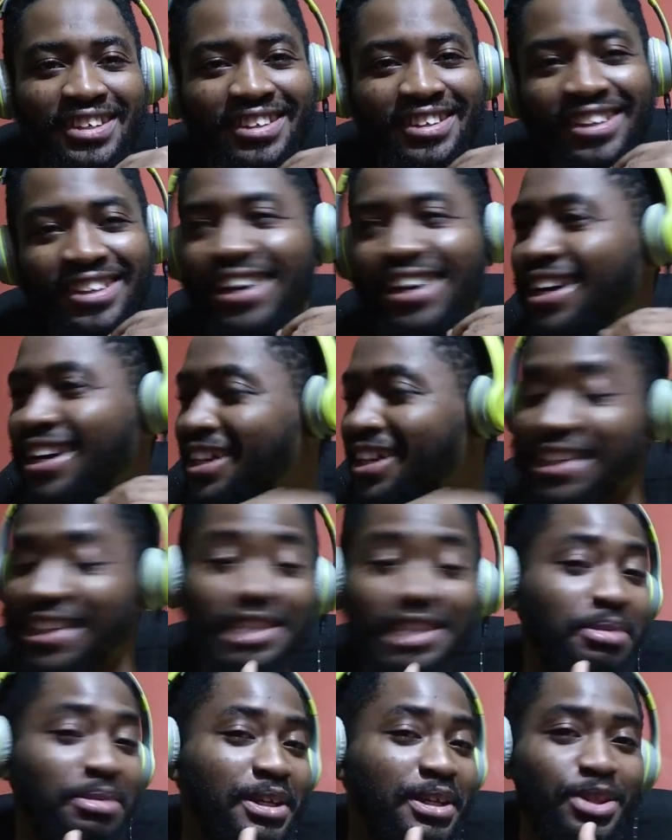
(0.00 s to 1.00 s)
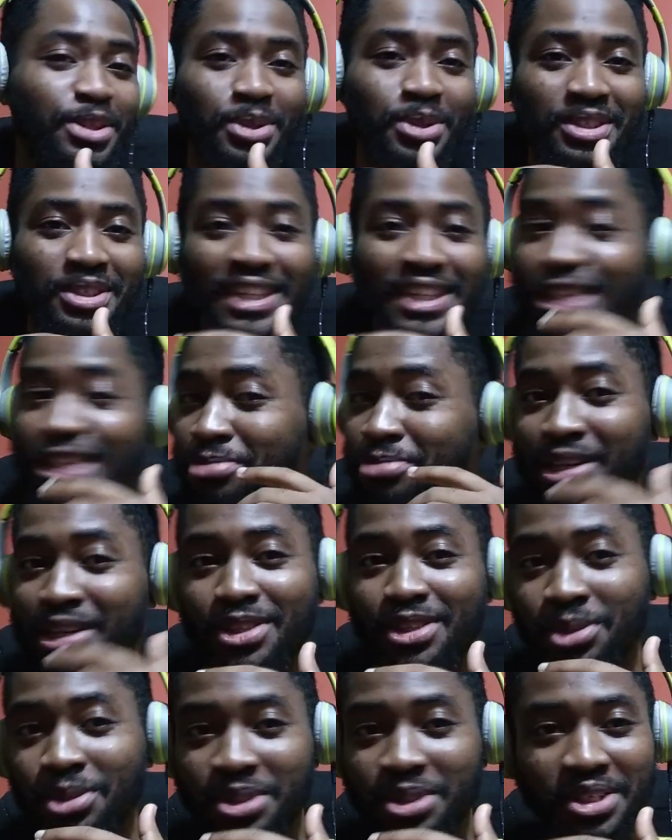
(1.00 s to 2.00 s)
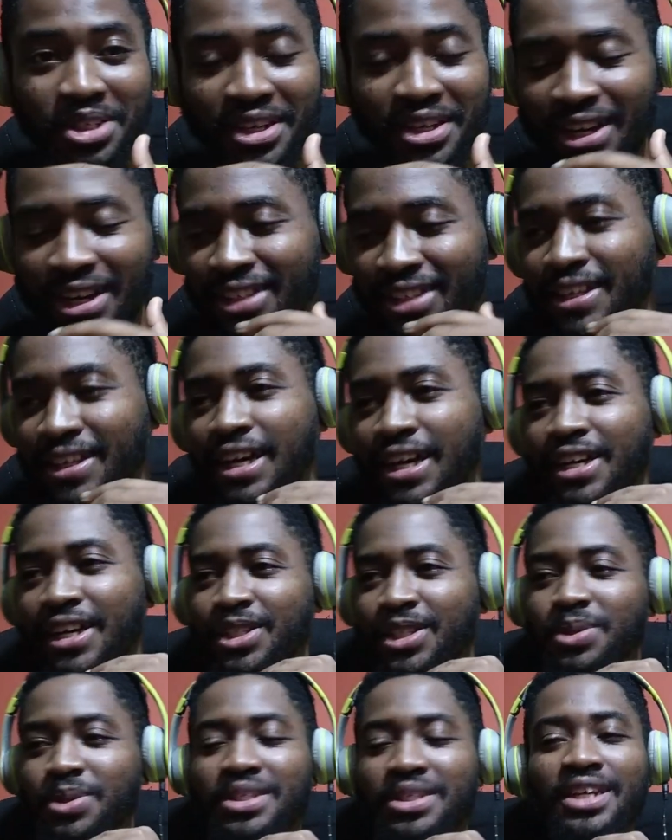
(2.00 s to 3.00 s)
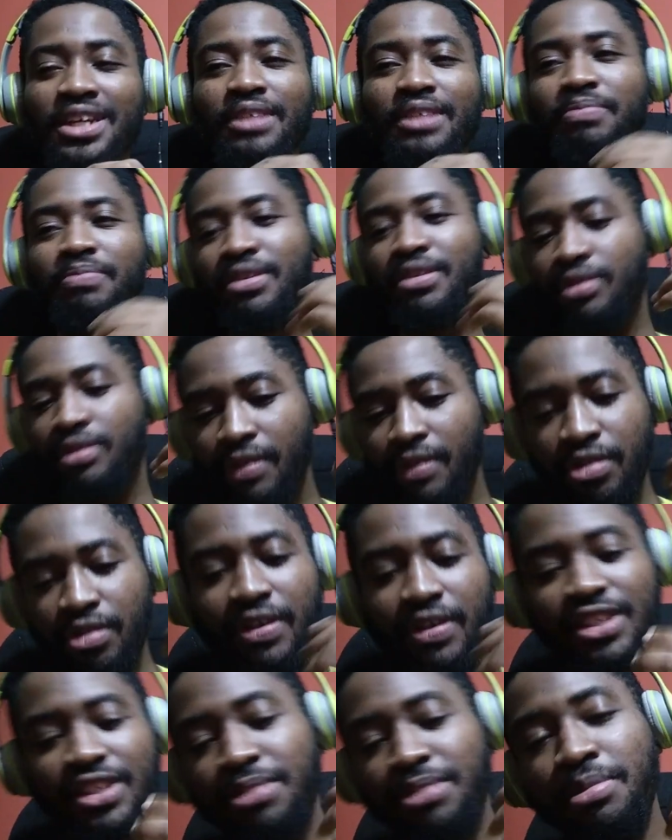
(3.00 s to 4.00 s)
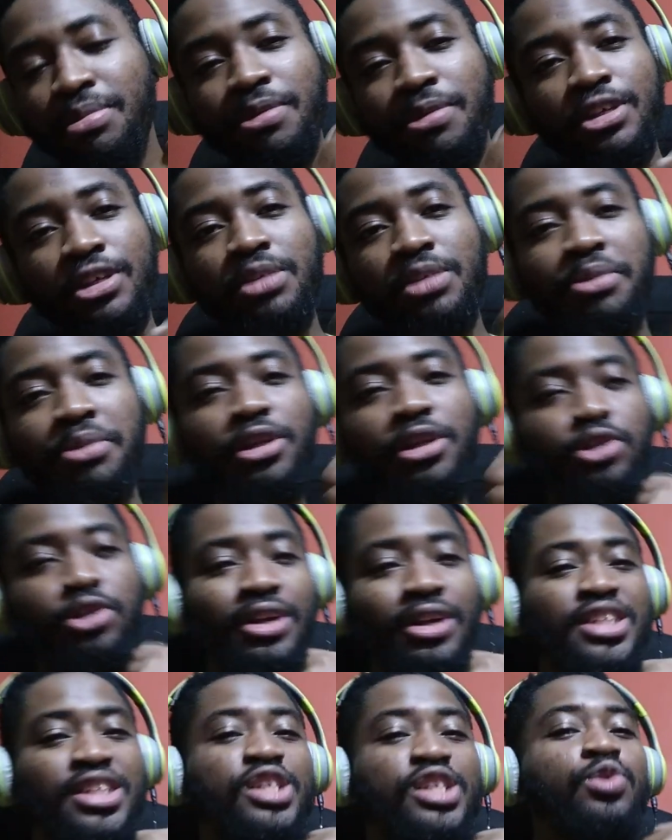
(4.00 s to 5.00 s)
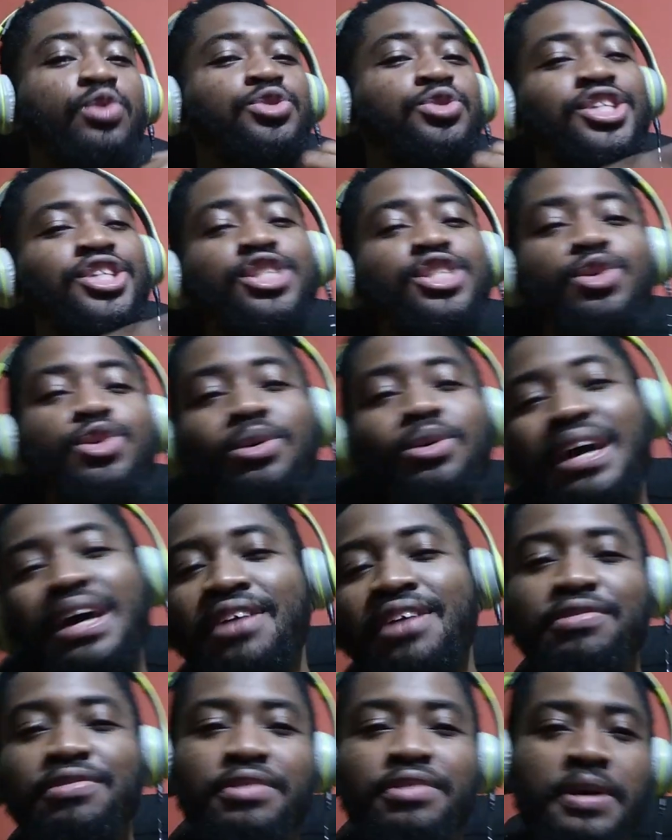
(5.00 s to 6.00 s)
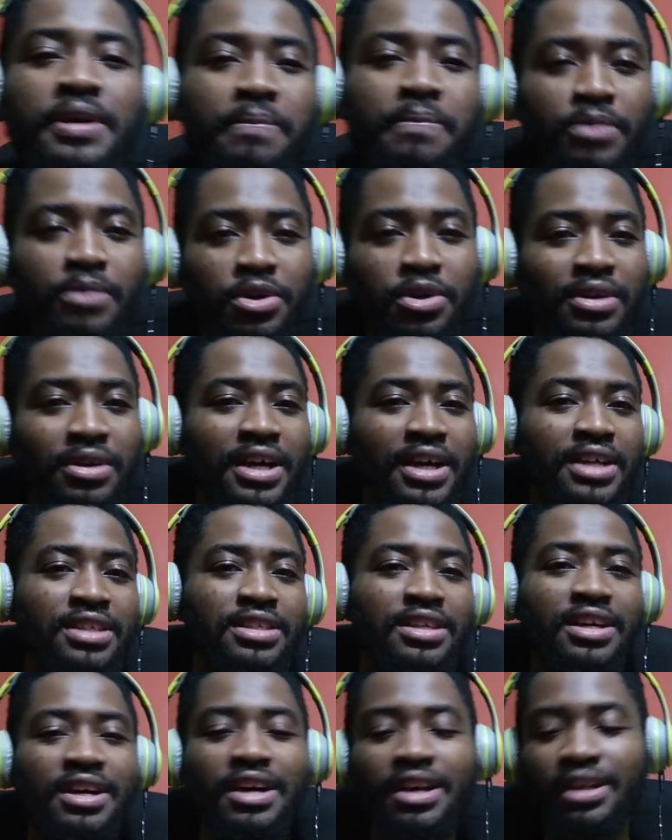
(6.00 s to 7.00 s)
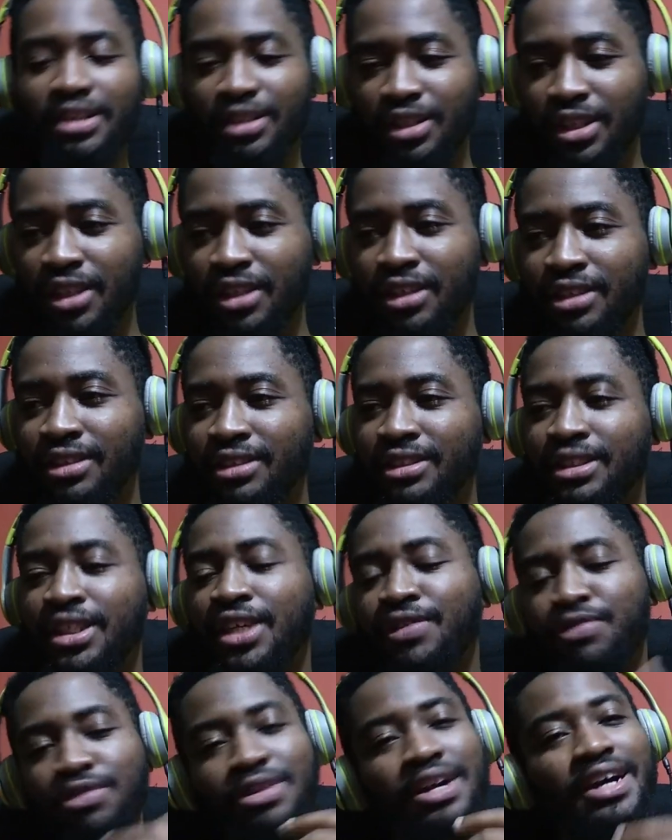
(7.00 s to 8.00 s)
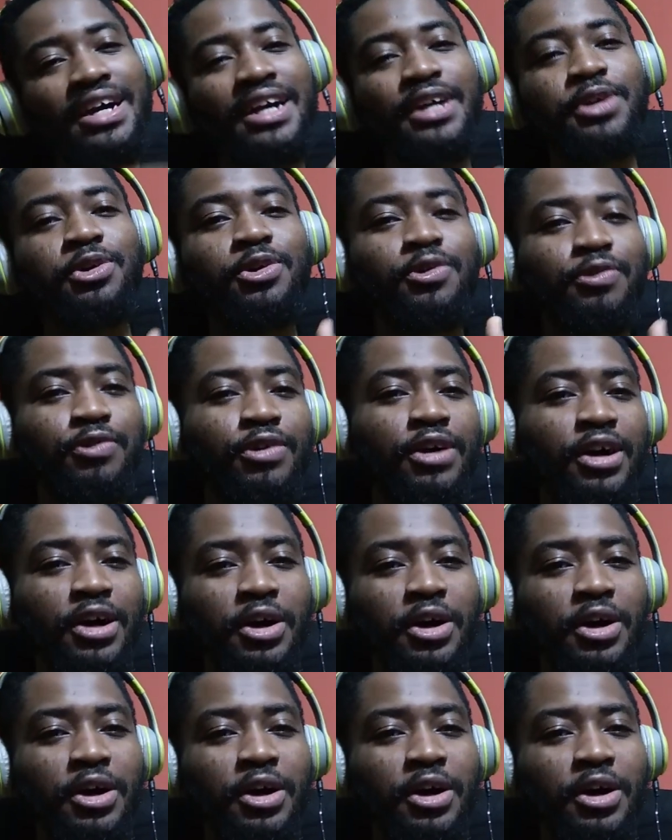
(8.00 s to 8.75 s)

And that's my thought. That's my thought. All right. So he said, if you ever see $1 million, it will change your life. All right. Yeah, give you that kind of